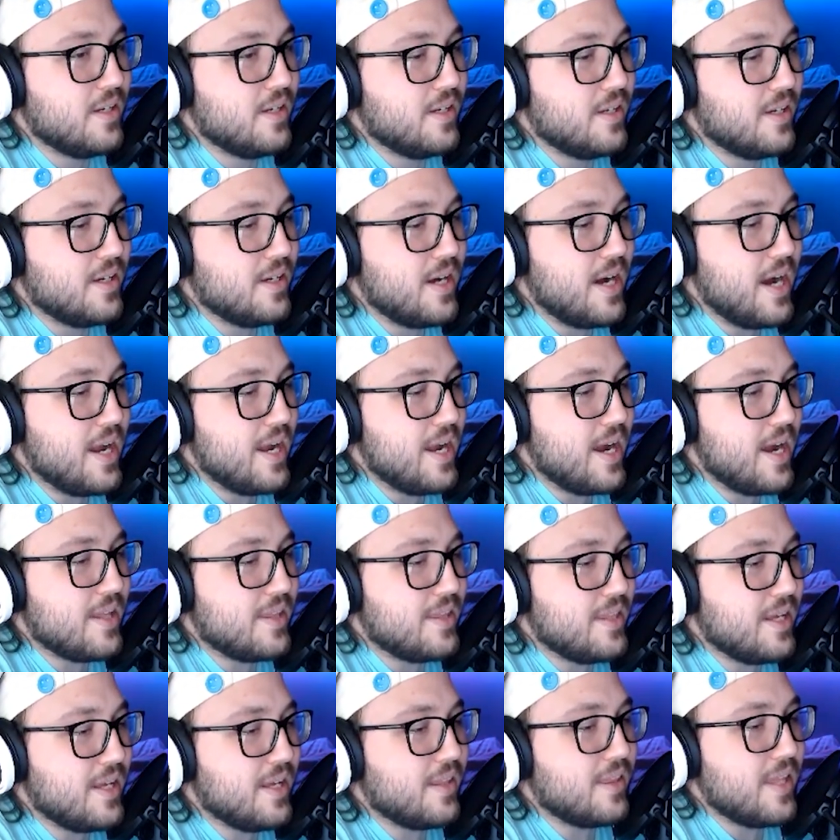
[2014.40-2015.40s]
I
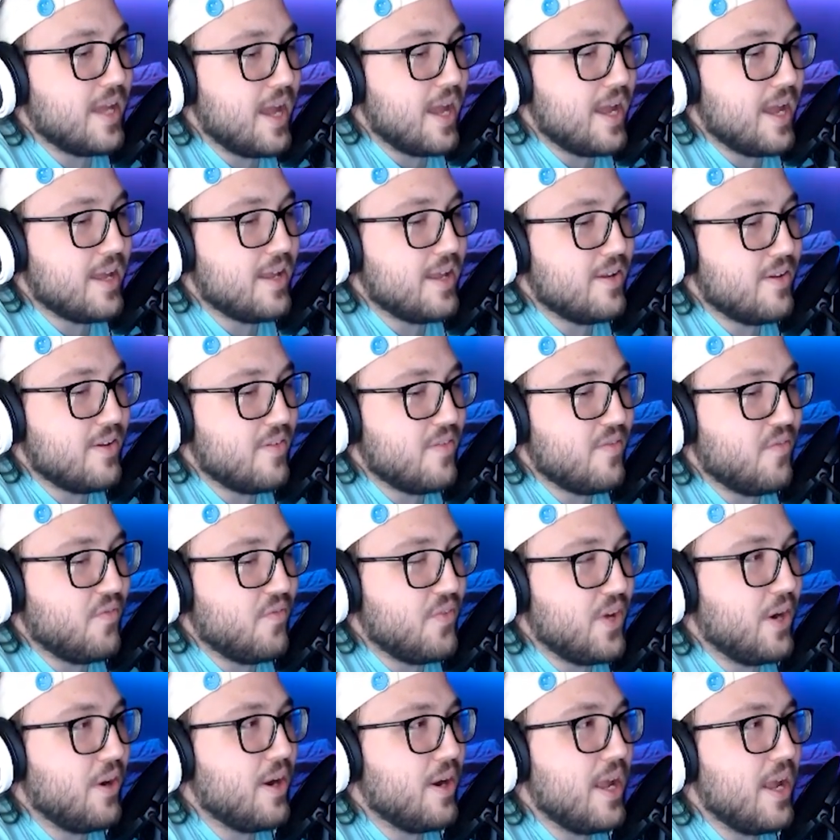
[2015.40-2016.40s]
think that
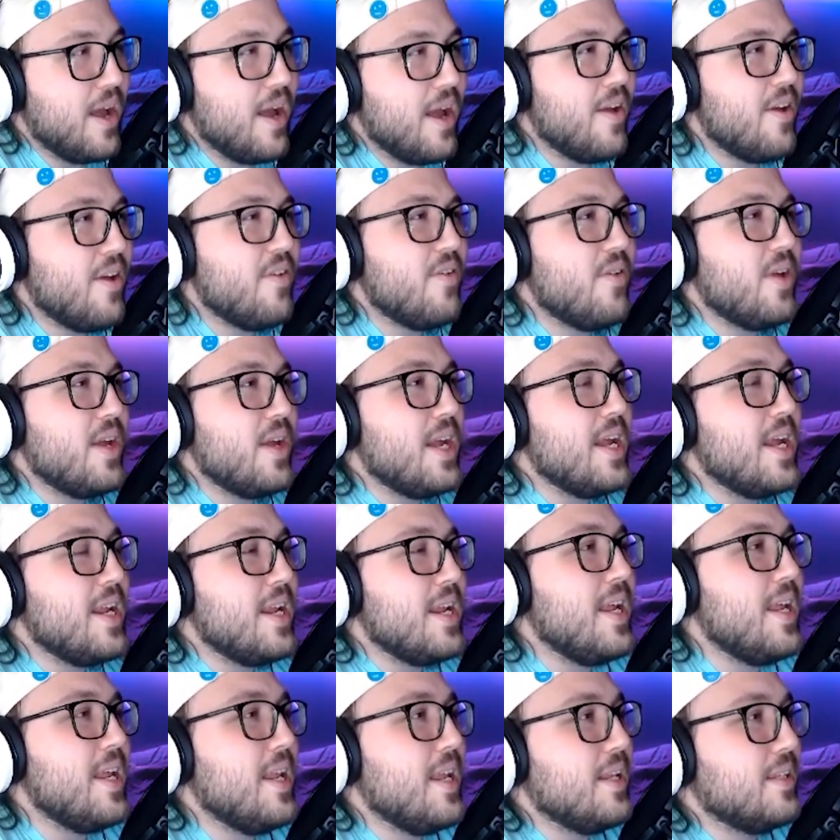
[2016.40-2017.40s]

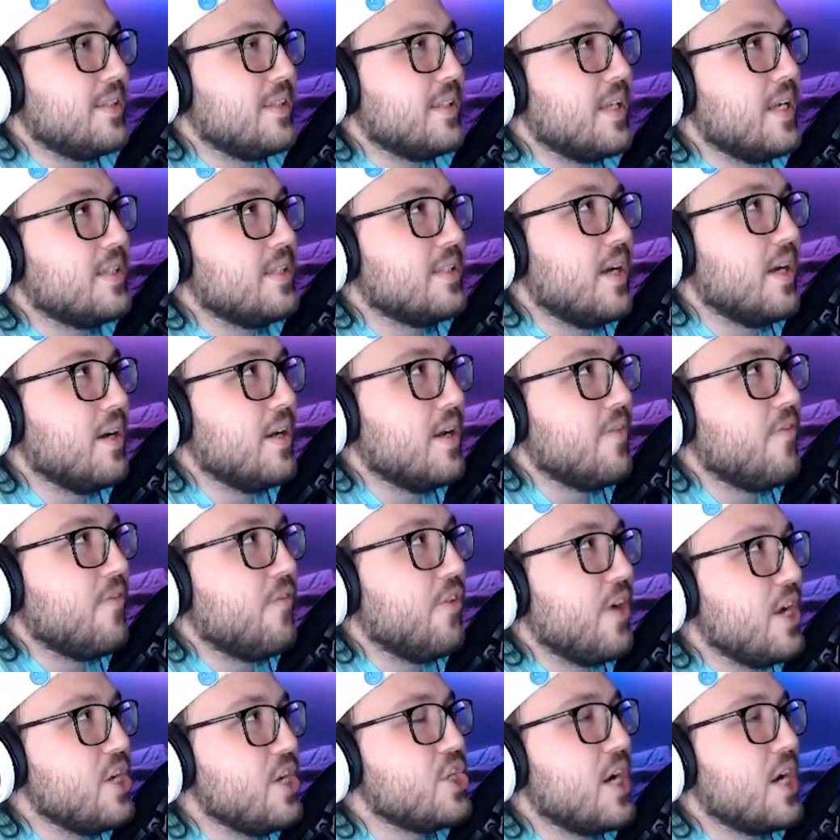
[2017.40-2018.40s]
it's a
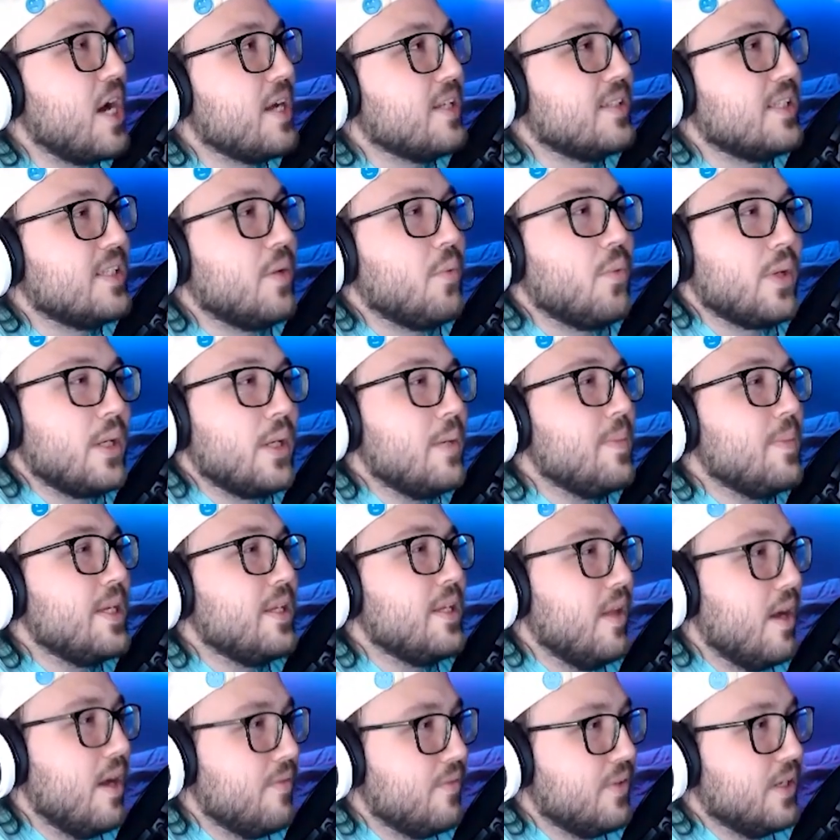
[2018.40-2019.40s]
franchise that we're gonna be
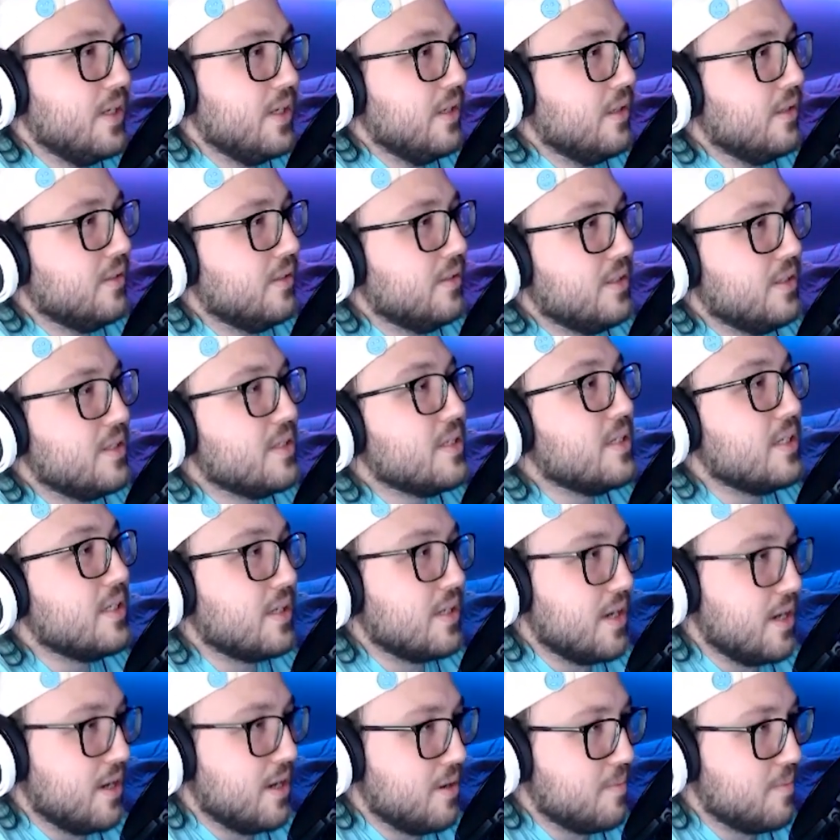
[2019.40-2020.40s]
loving to
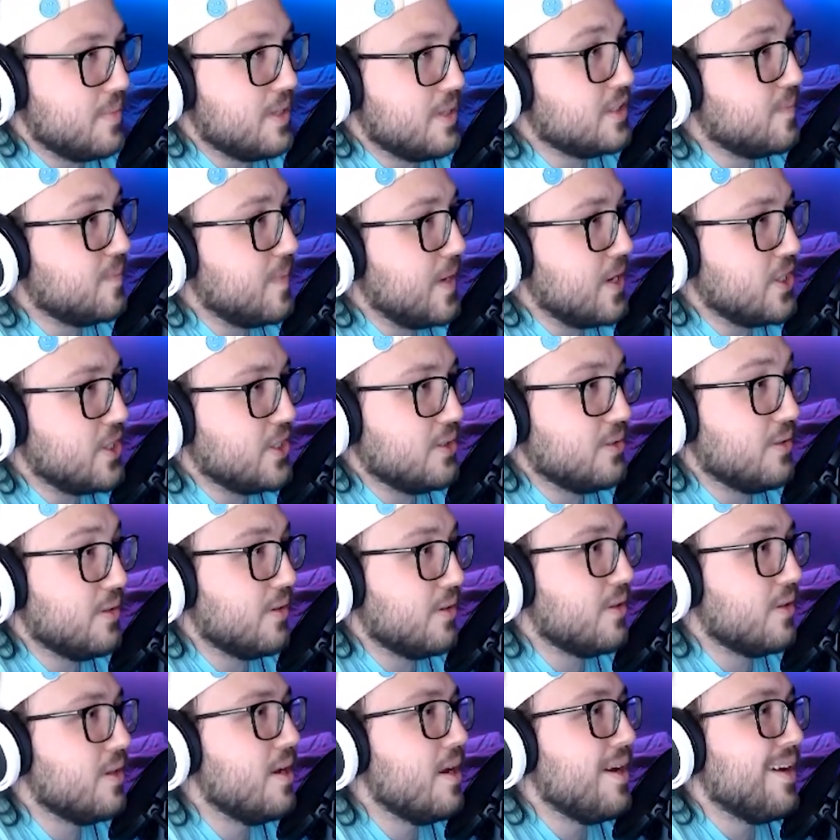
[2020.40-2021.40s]
come, especially
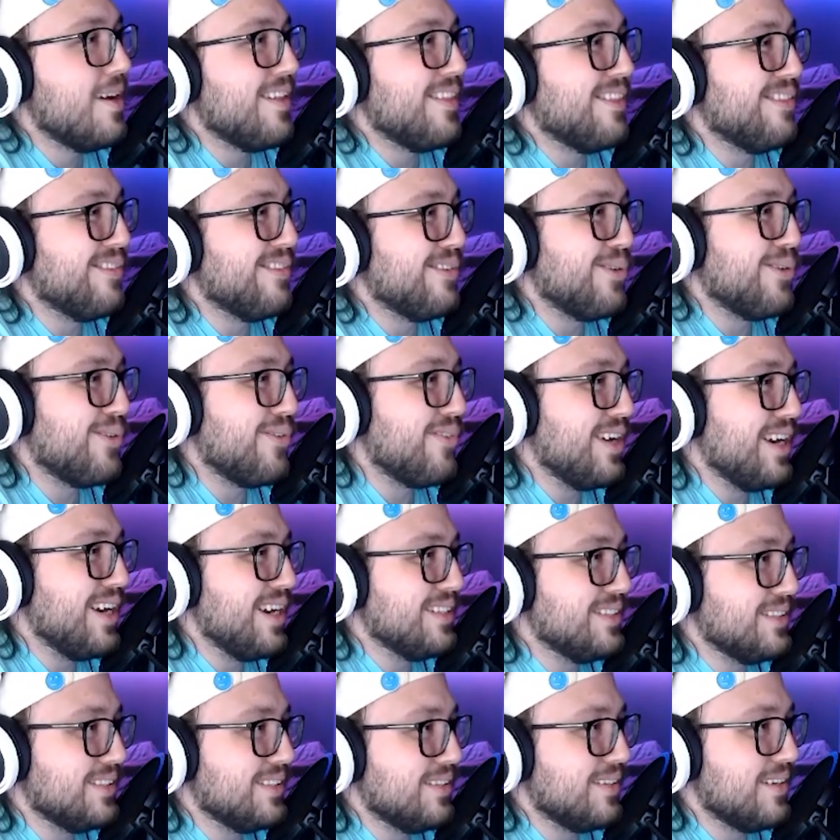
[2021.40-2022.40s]
with the
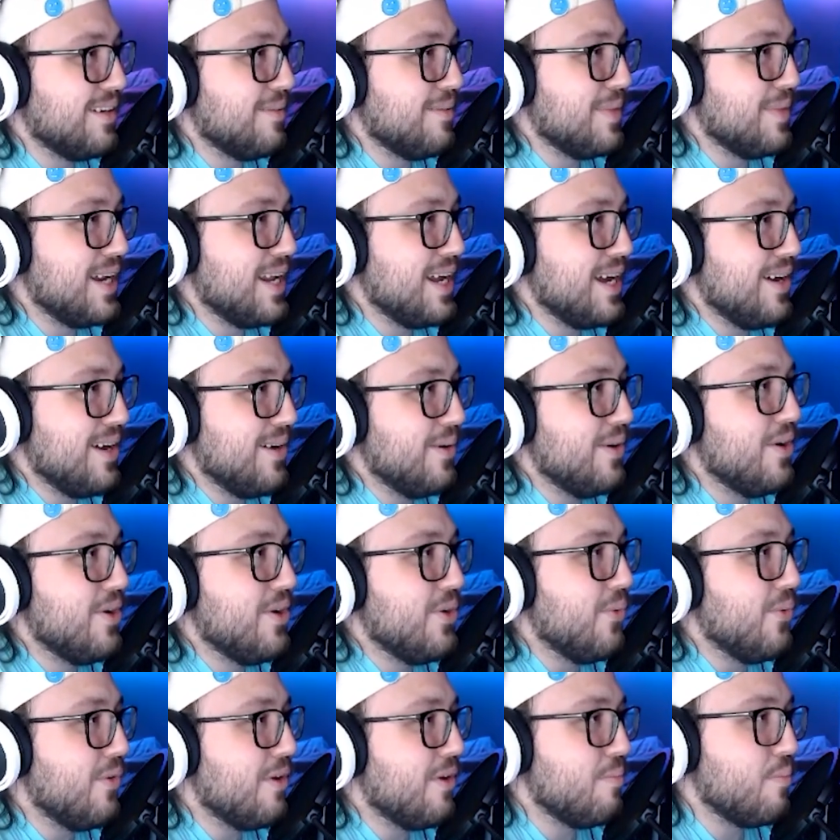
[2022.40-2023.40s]
Horizon coming out
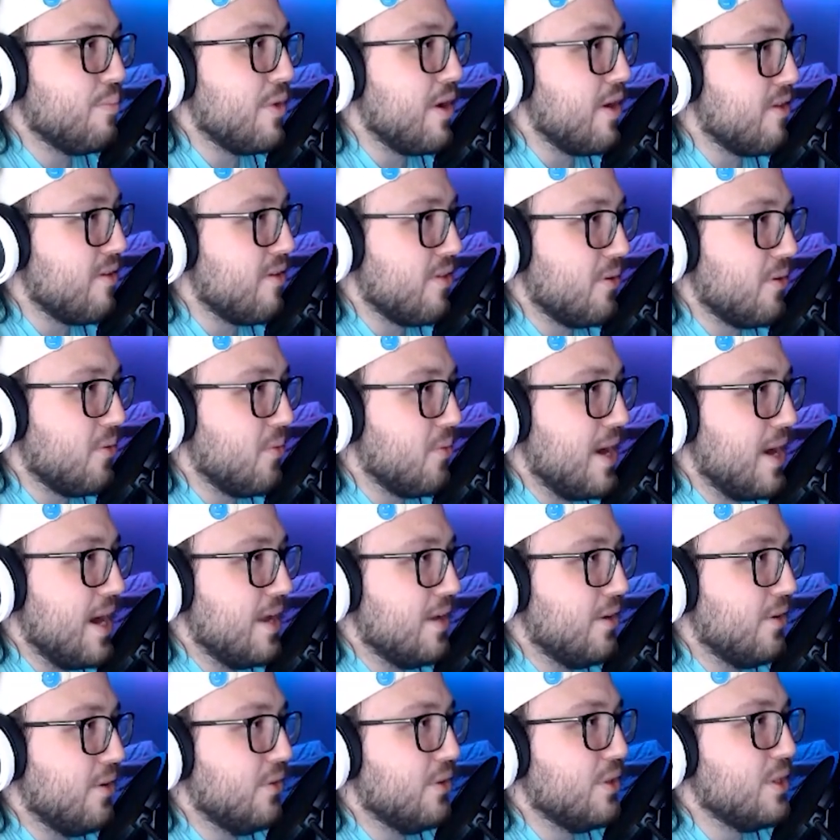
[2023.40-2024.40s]
with Breath of the
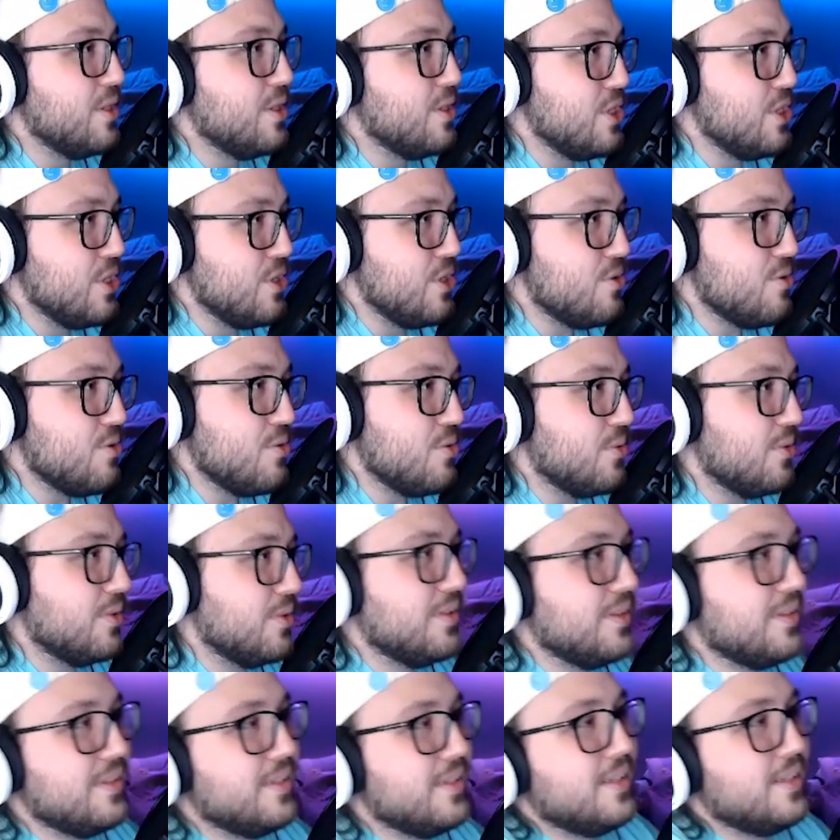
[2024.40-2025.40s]
Wild 2.
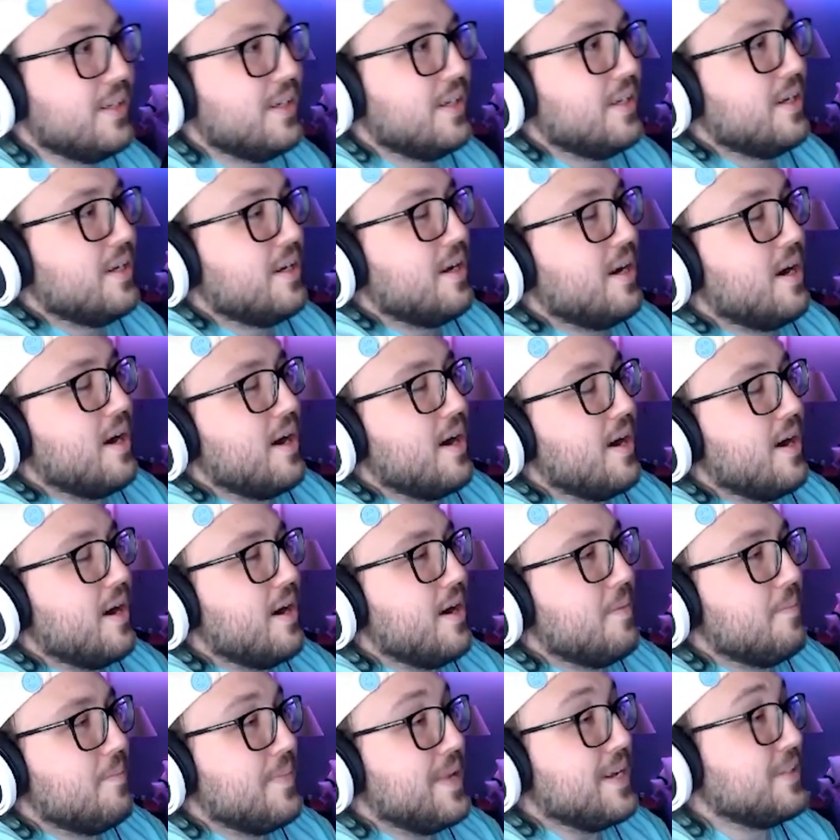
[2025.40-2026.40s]

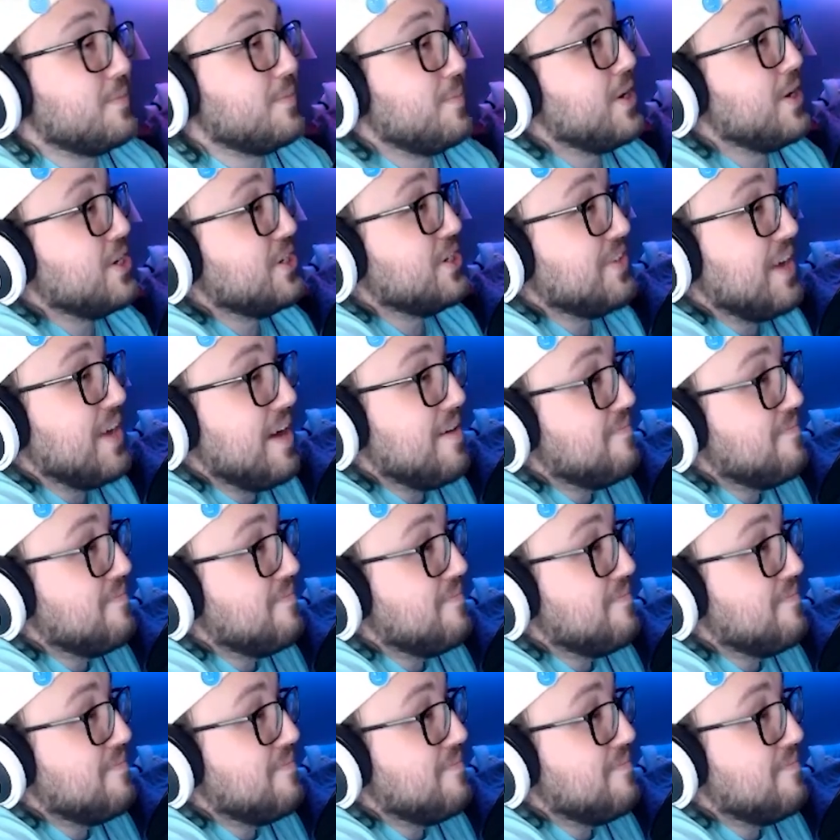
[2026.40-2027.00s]
As much as I